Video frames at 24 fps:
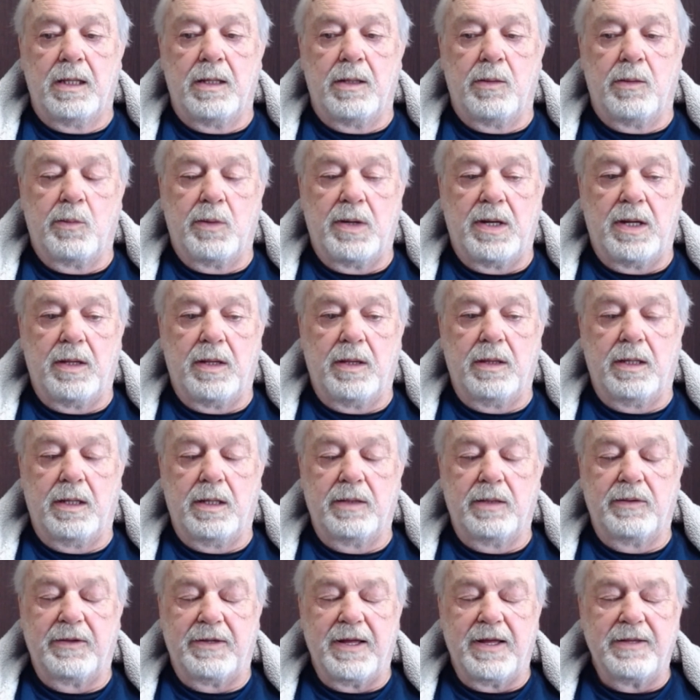Well,
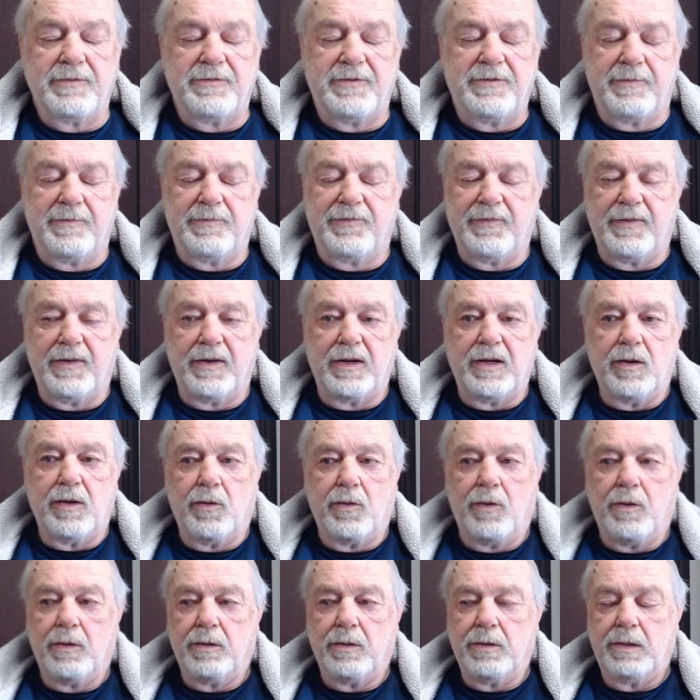the concept's very
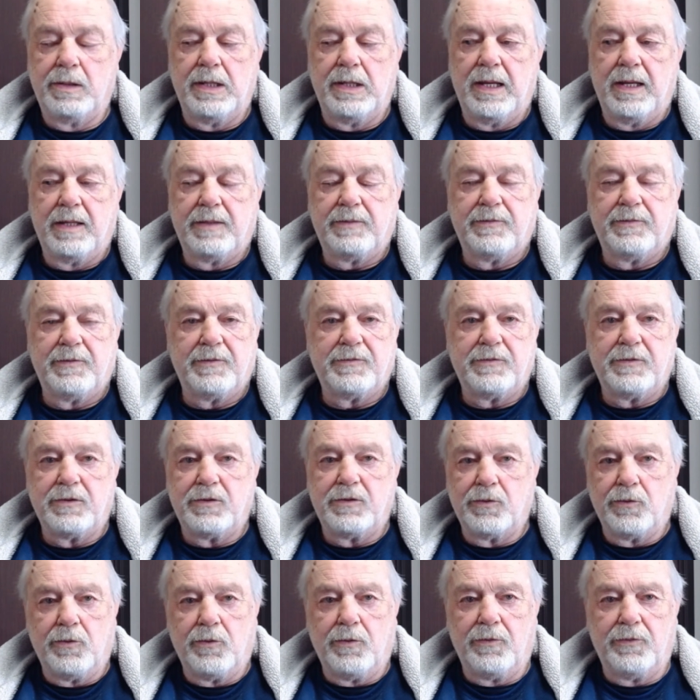old, access to
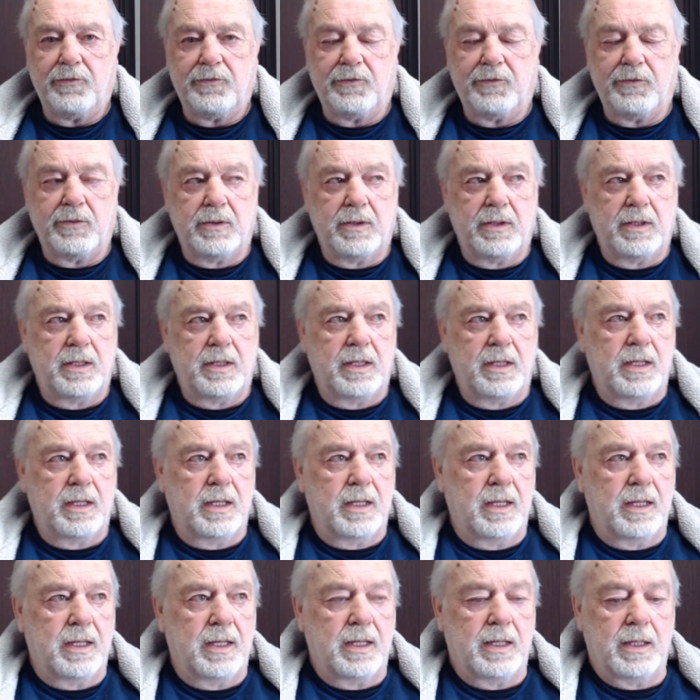tools.
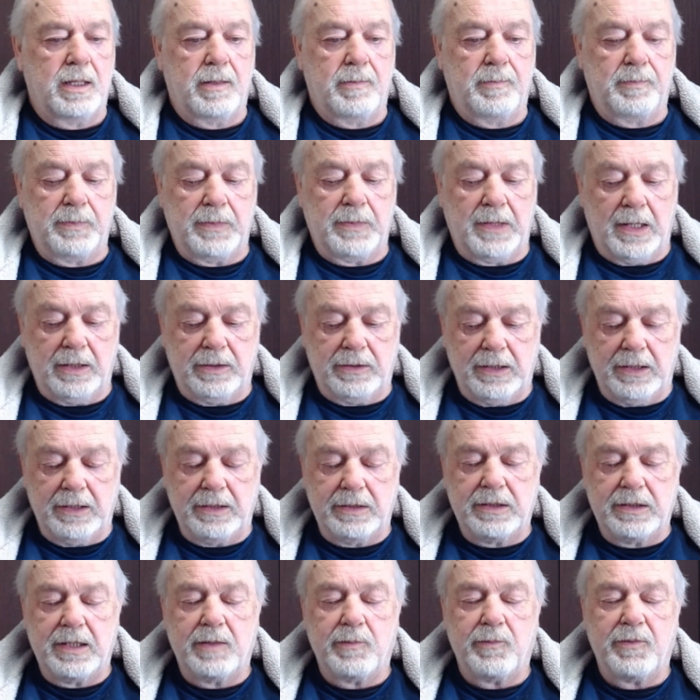I think
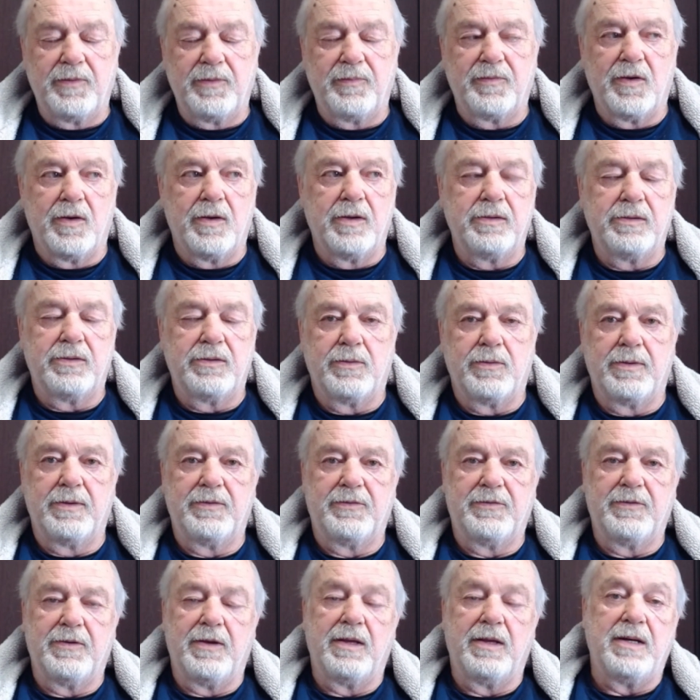that we've gone
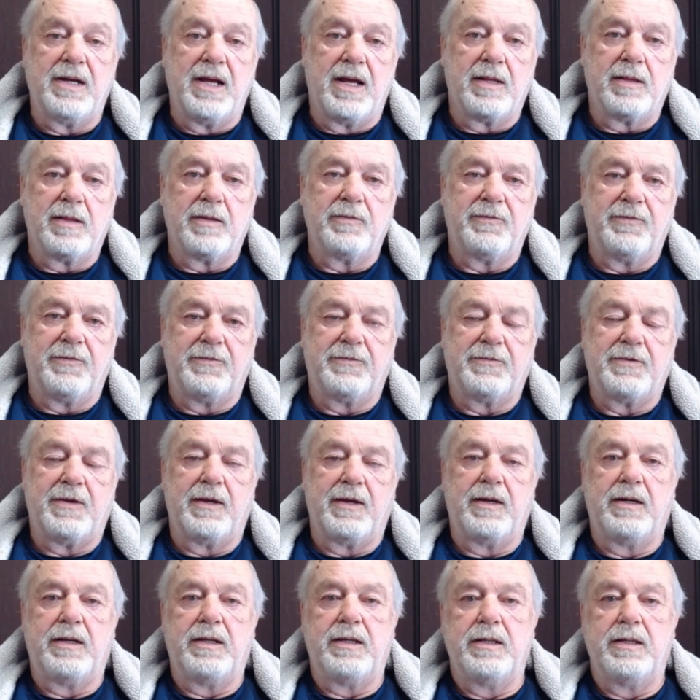towards a knowledge
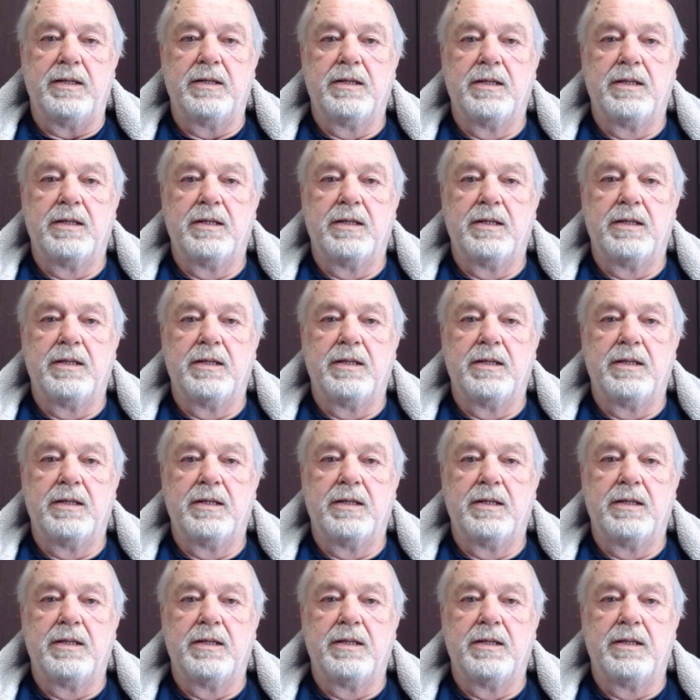society.